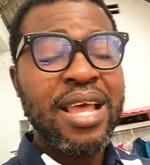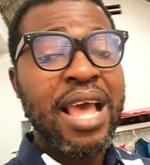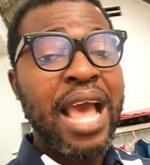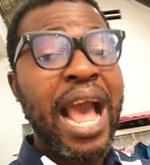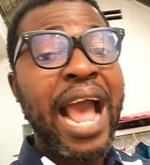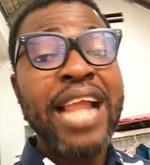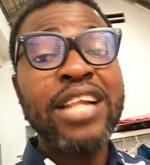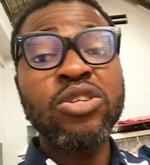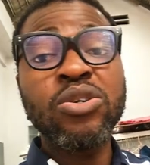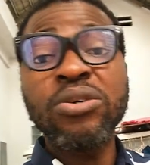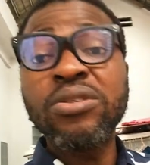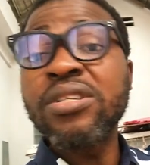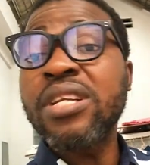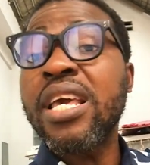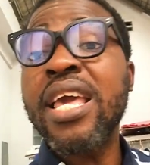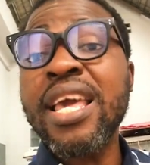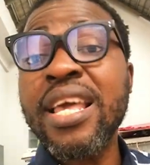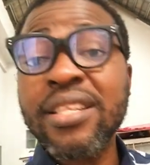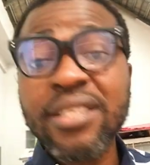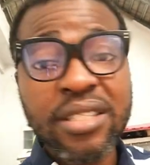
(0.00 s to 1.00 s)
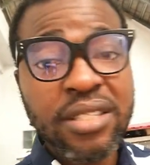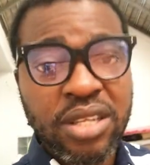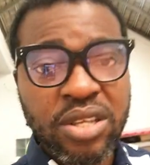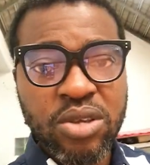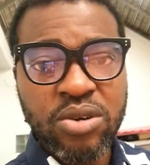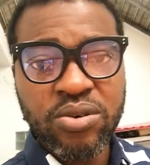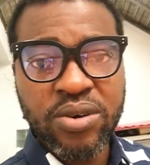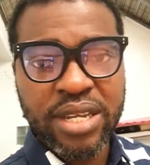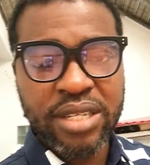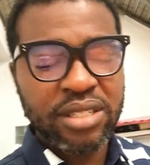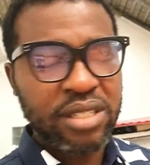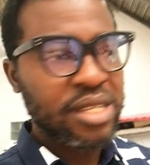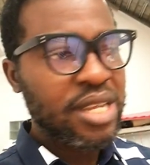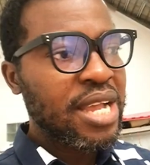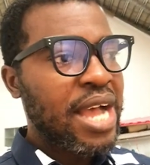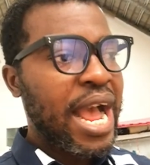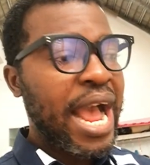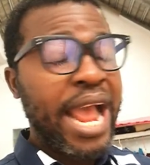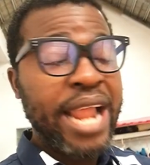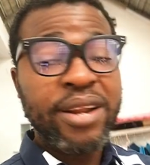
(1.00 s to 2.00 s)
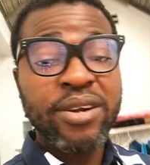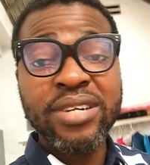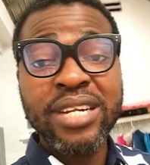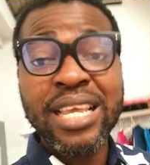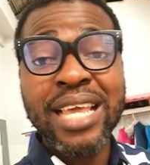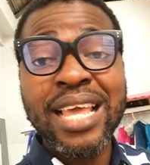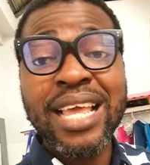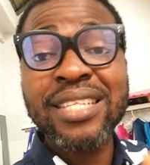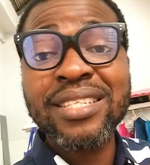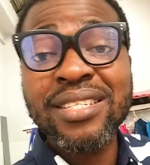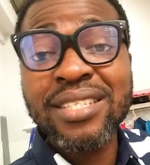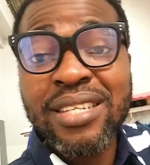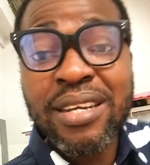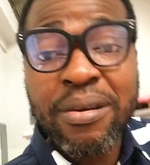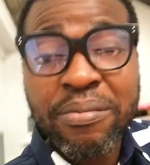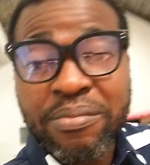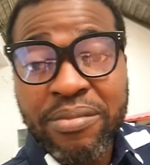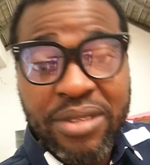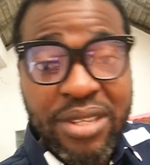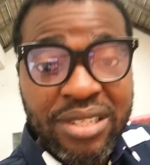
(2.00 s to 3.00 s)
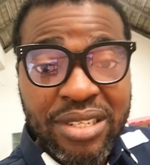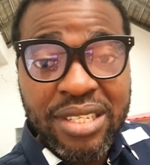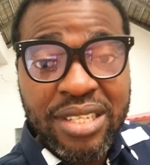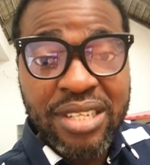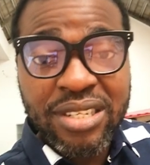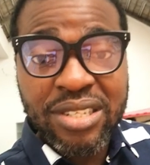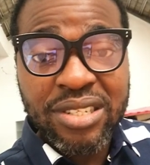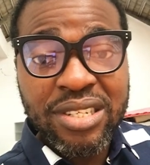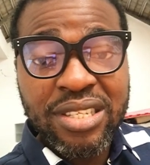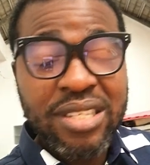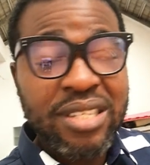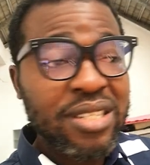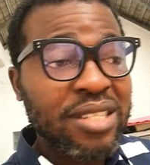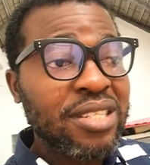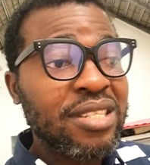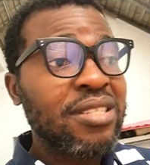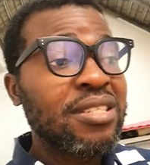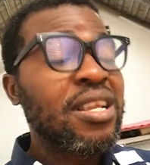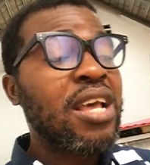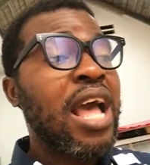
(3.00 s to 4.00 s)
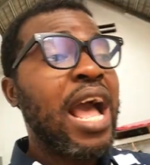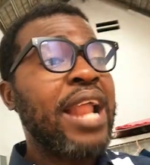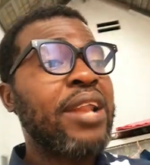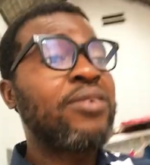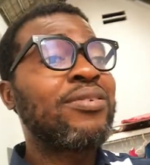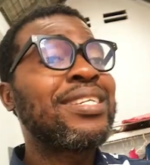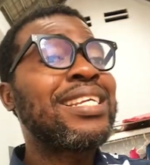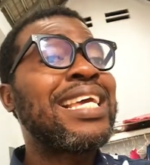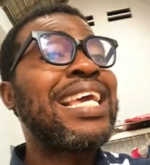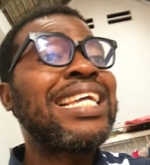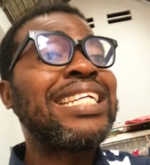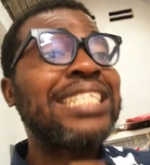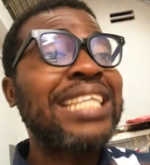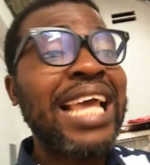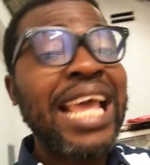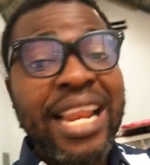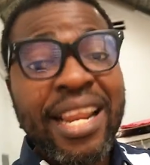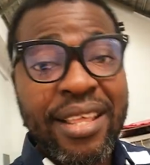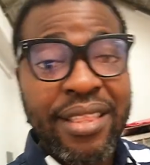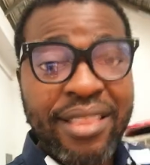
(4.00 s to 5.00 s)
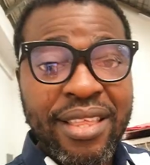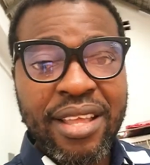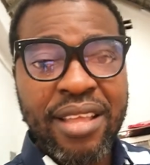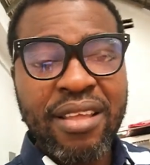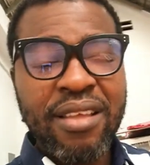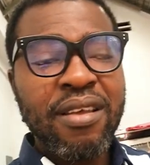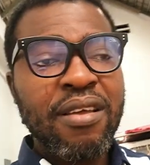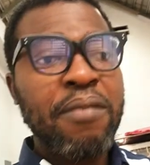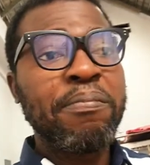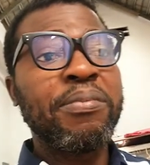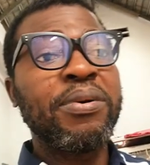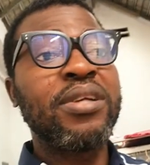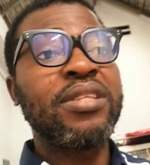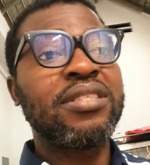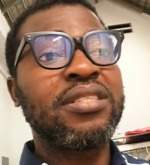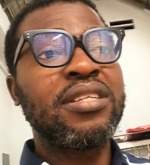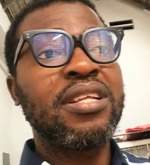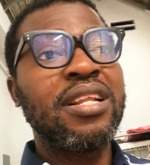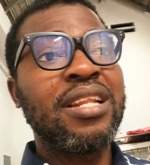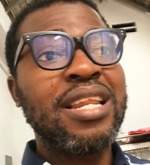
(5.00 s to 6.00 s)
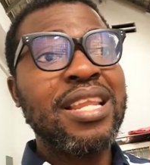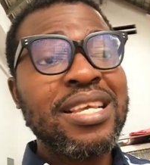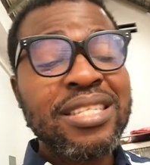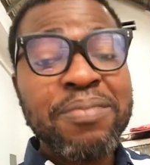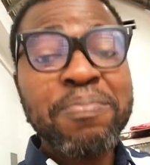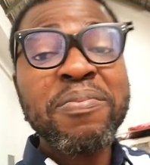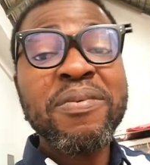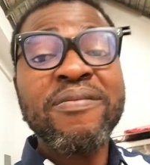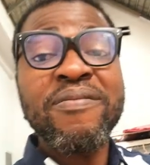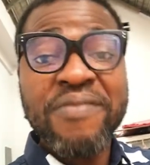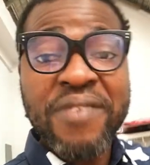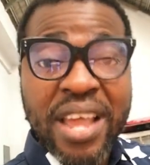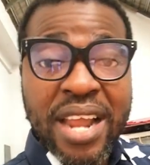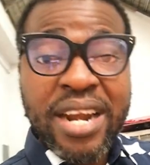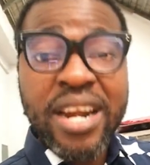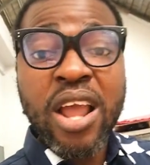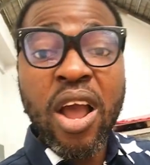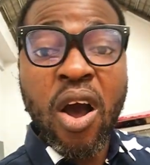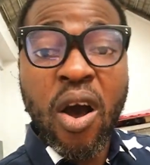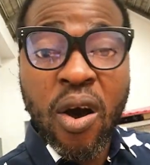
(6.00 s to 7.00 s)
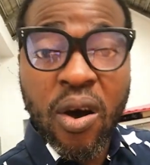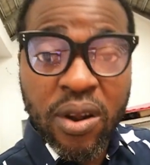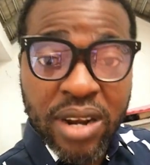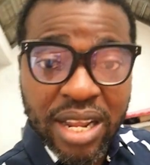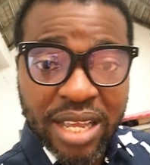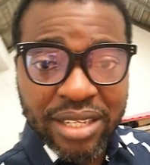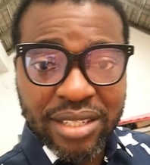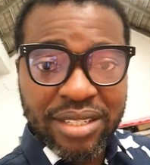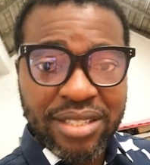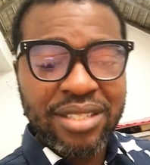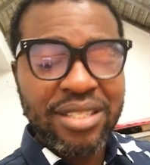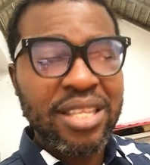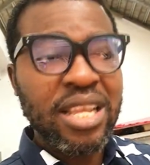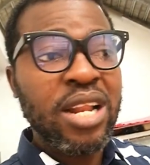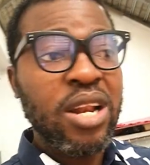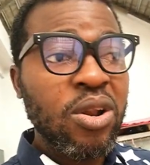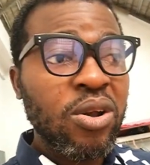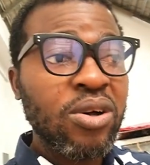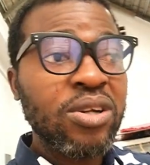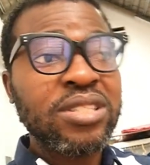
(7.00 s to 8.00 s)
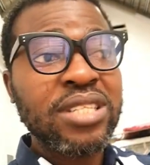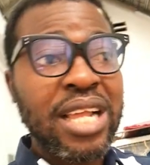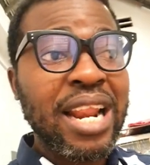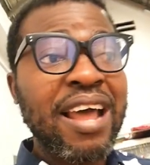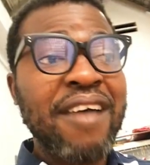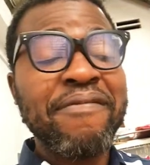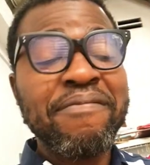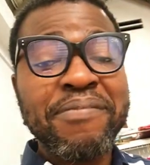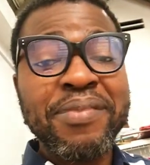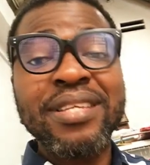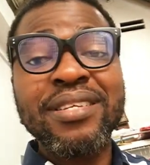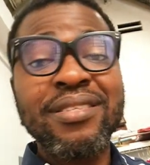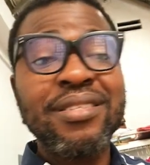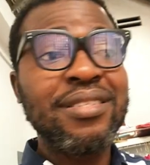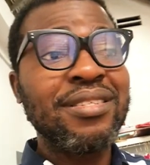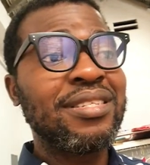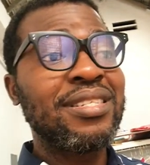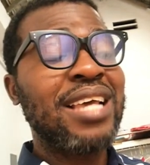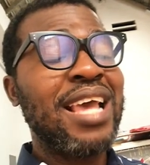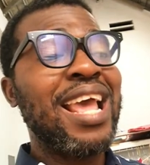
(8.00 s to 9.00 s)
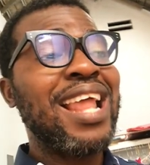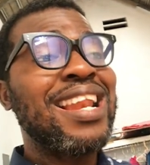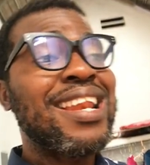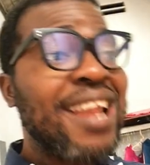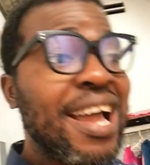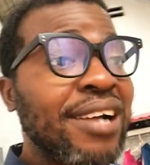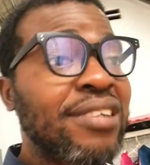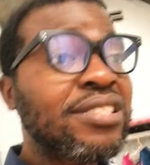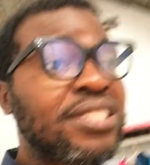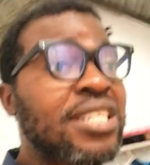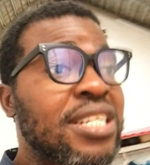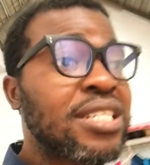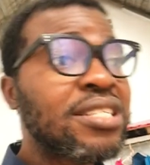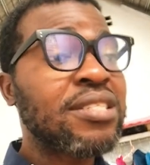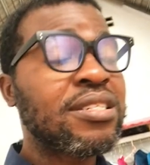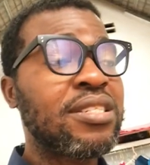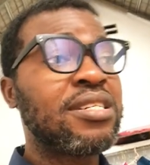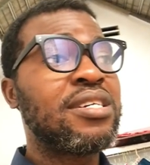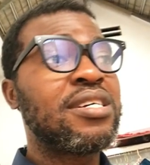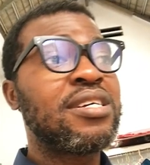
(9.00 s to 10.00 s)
I don't hate the US. I don't hate their citizens. I don't hate anything, but let's be very honest. The laws that are being enacted,